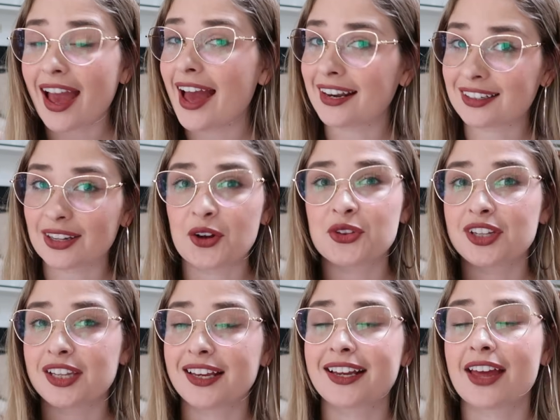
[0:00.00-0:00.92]
and click on the
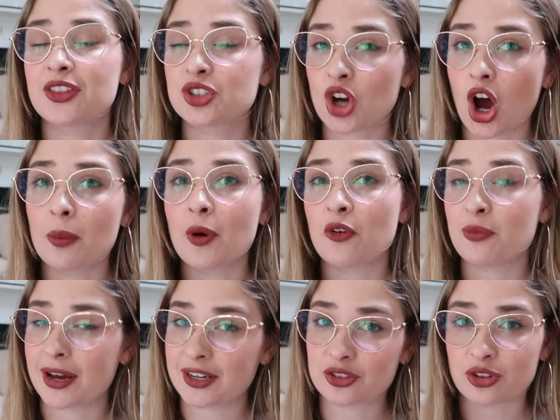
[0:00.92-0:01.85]
link at the top of
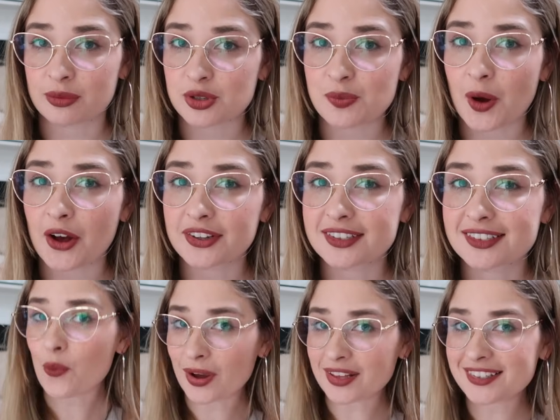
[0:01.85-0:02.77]
my description
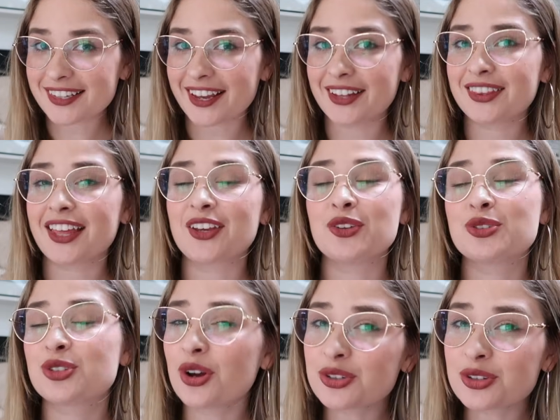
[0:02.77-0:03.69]
box. Once again, thank you
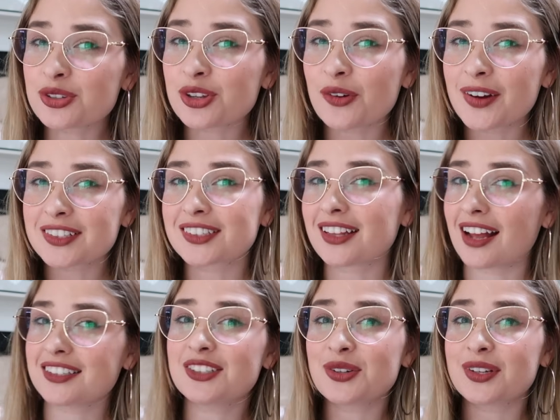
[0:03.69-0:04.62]
so much to
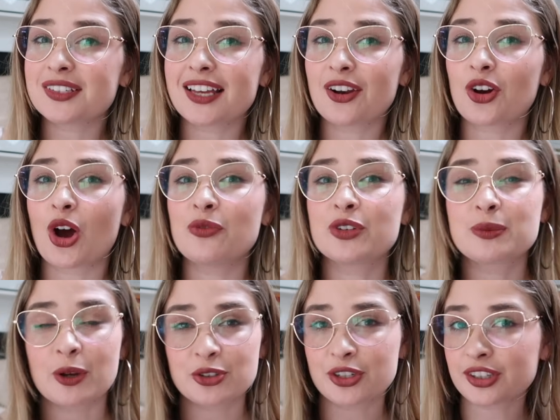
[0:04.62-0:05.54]
glassesusa.com for
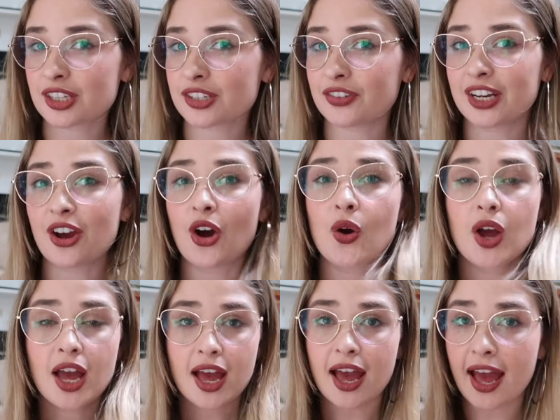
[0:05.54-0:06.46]
sponsoring this video
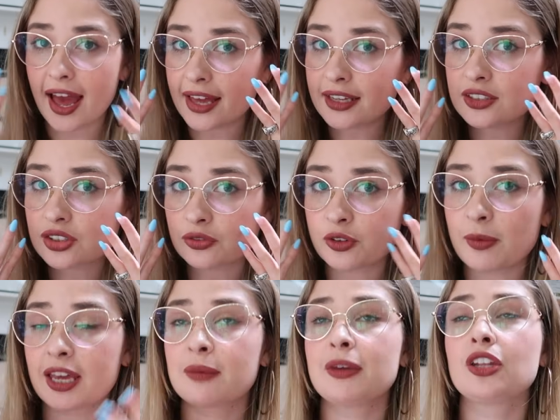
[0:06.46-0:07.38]
and for
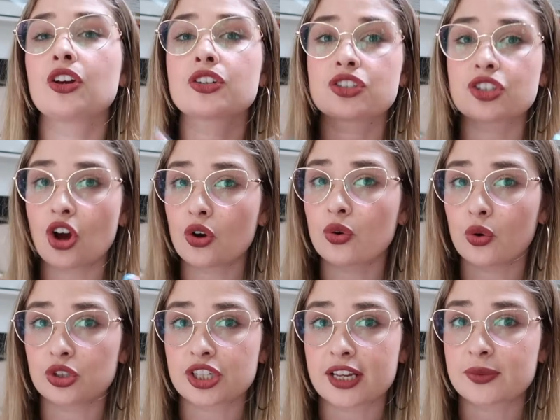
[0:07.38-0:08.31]
making me look so
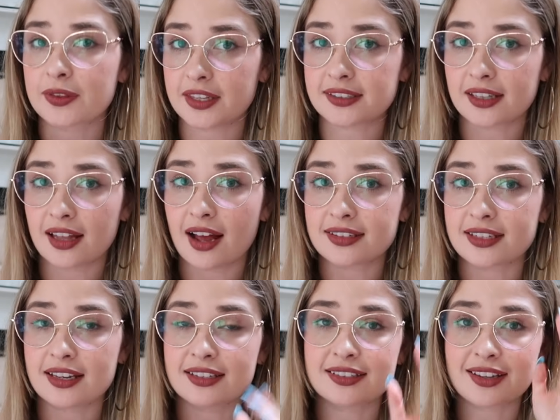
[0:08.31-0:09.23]
gorgeous with these
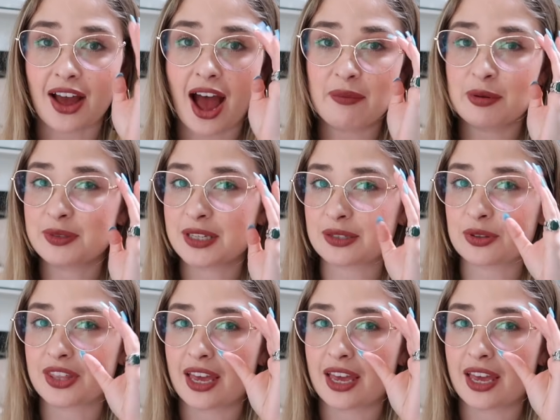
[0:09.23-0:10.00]
glasses. I'm obsessed with